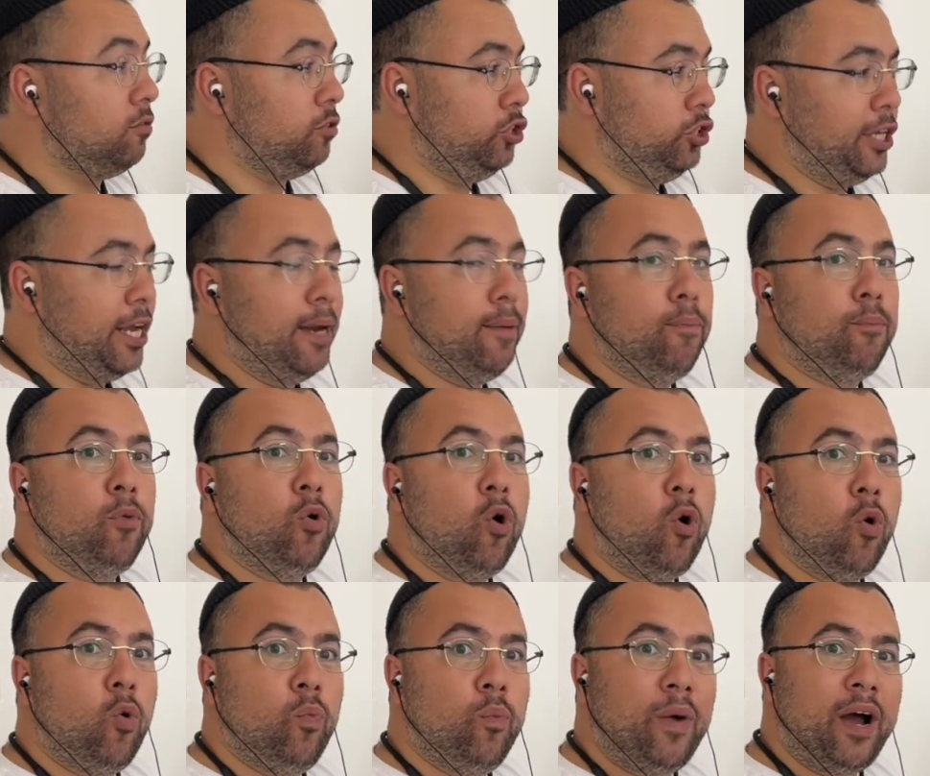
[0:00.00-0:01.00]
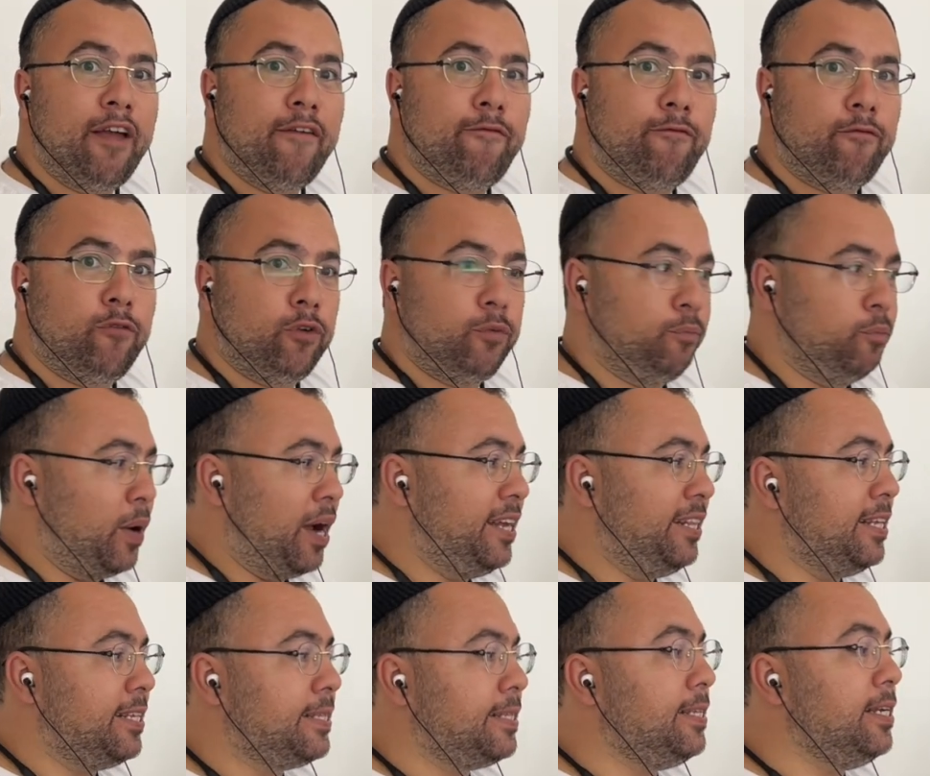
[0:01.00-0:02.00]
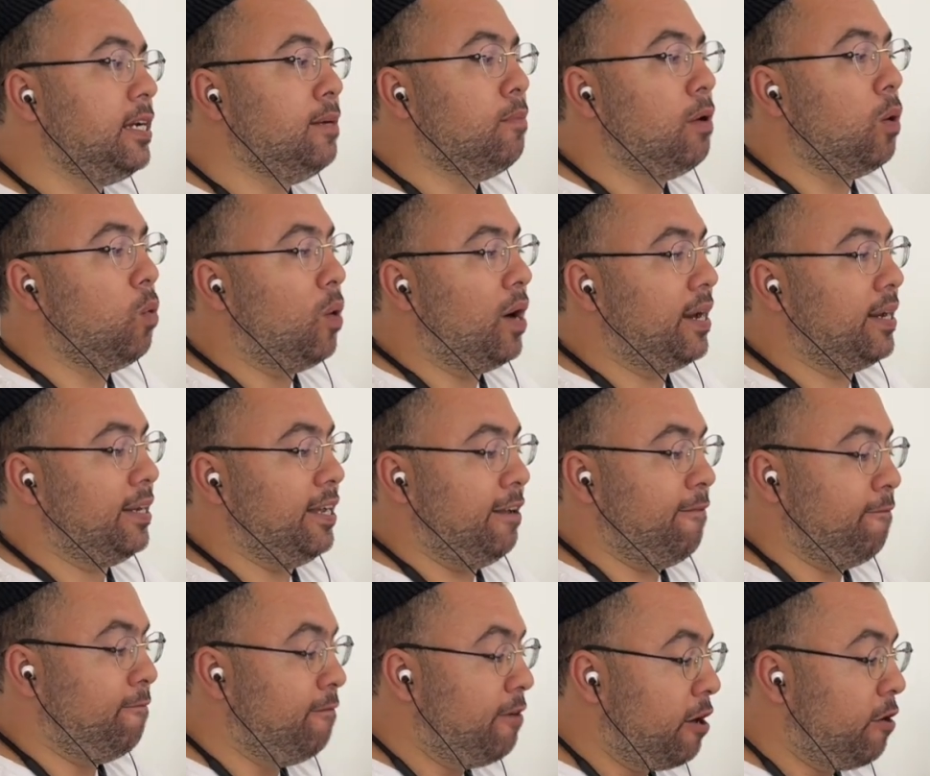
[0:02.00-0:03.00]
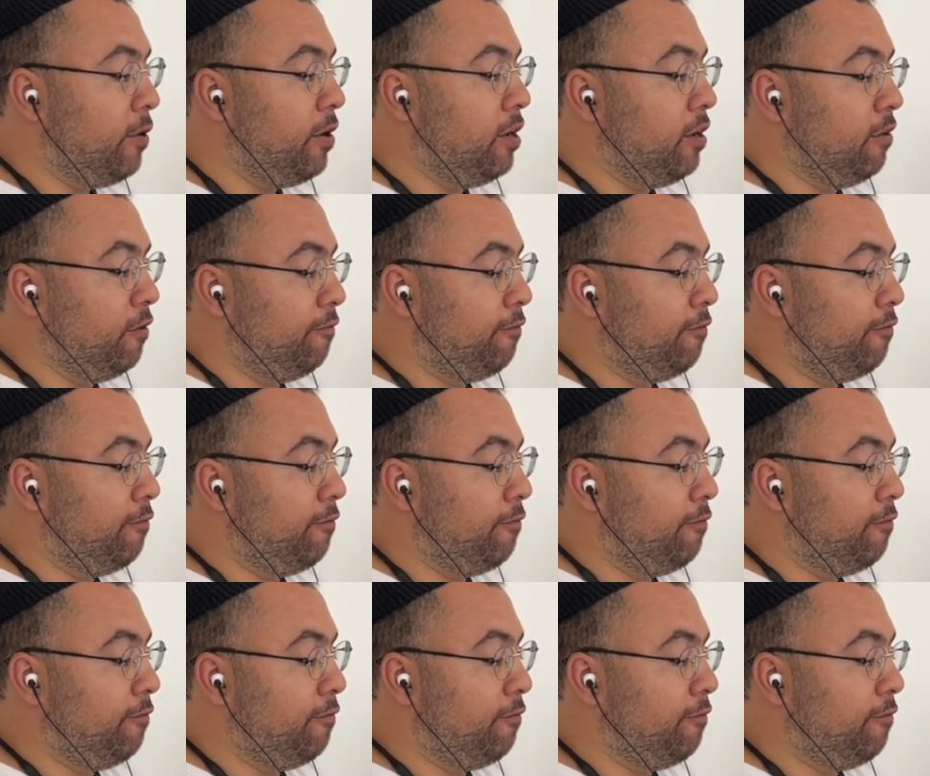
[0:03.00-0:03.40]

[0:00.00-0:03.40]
then go buy the STIGA one. Very,